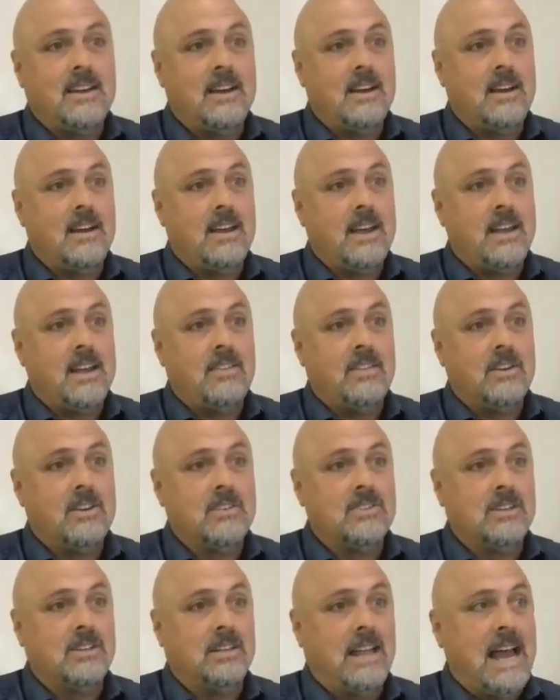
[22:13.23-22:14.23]
uh, and
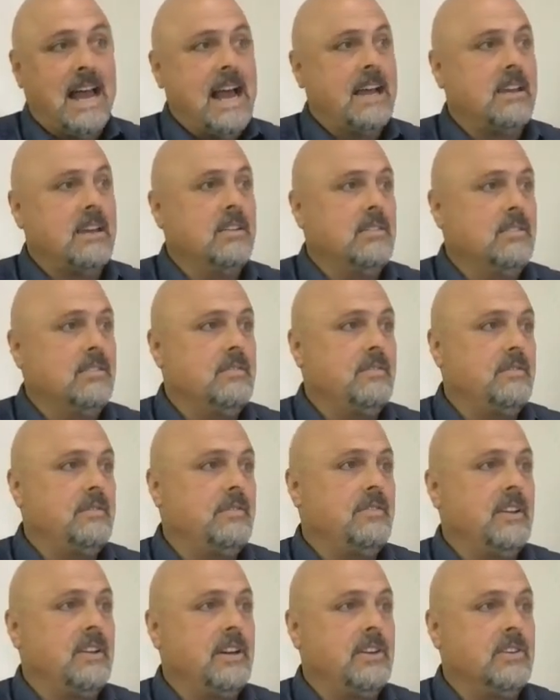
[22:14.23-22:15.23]
there's a lack of
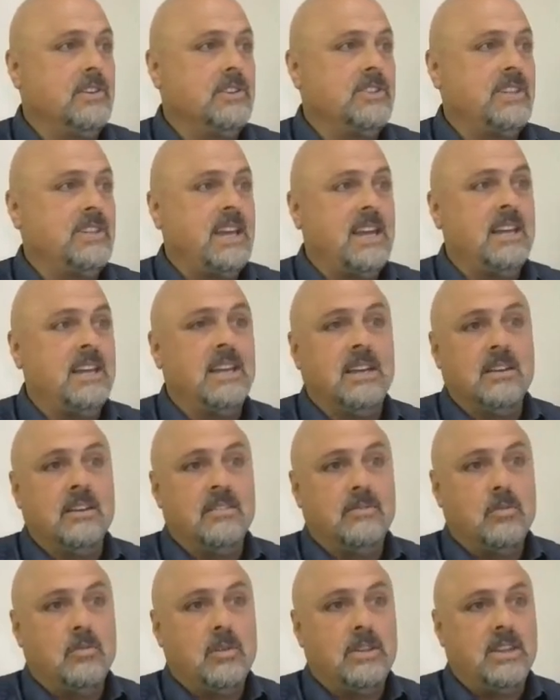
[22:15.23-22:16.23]
understanding
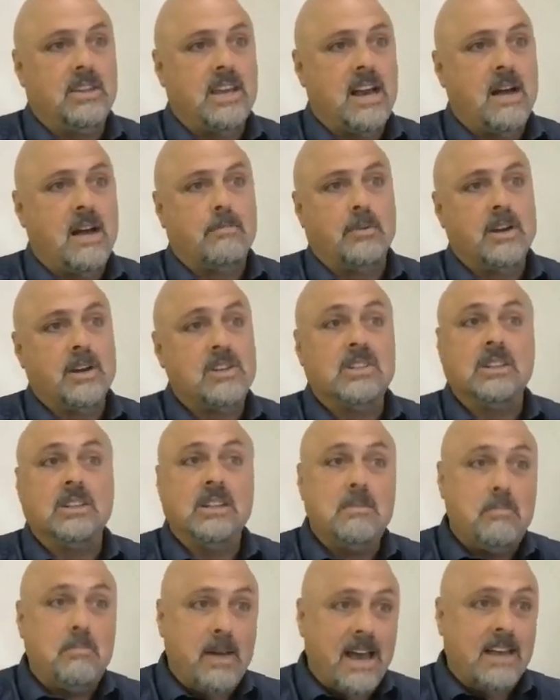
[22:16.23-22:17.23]
of what the
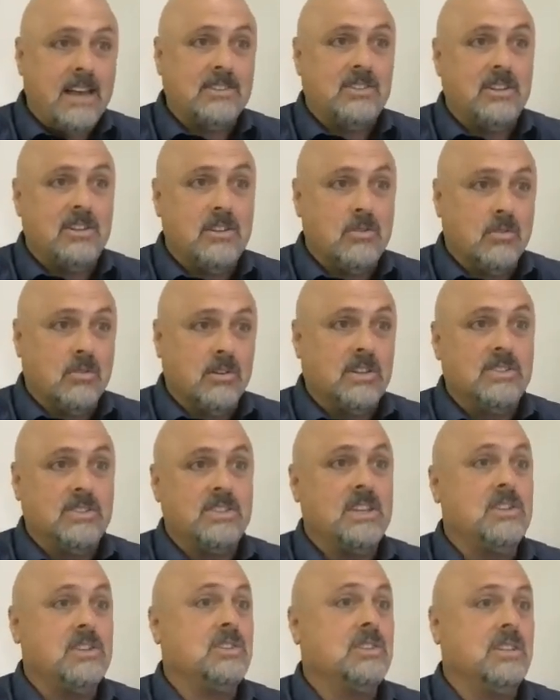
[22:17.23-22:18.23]
operational impacts to the
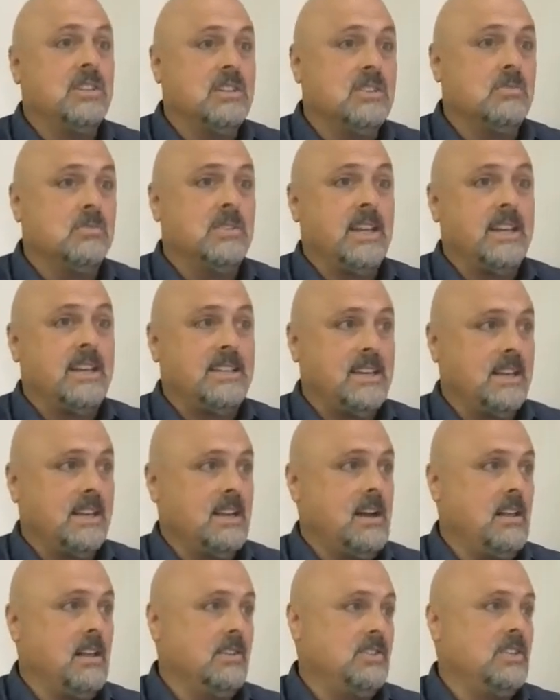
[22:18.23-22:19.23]
organization is when that
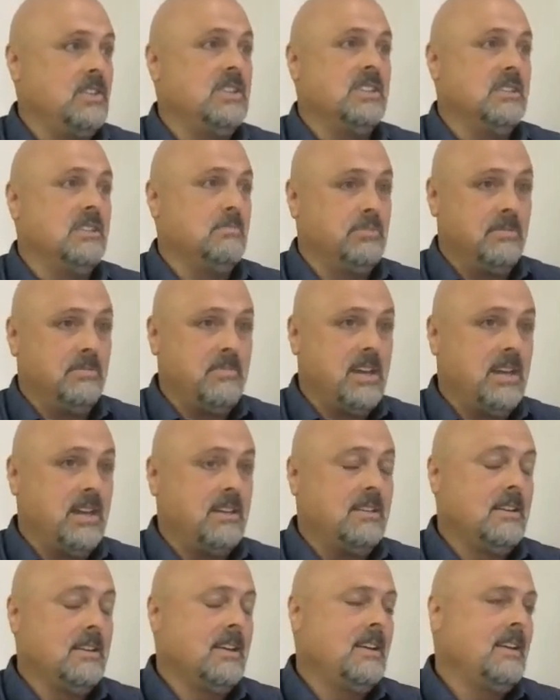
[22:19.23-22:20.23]
technology is
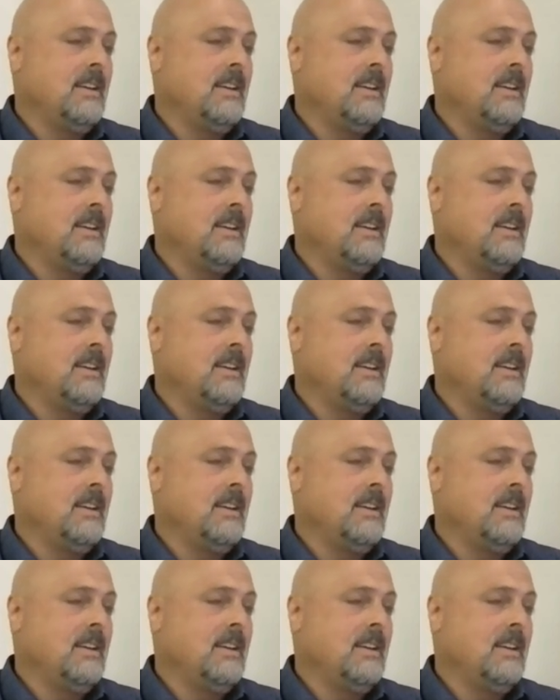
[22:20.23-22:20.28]
implemented.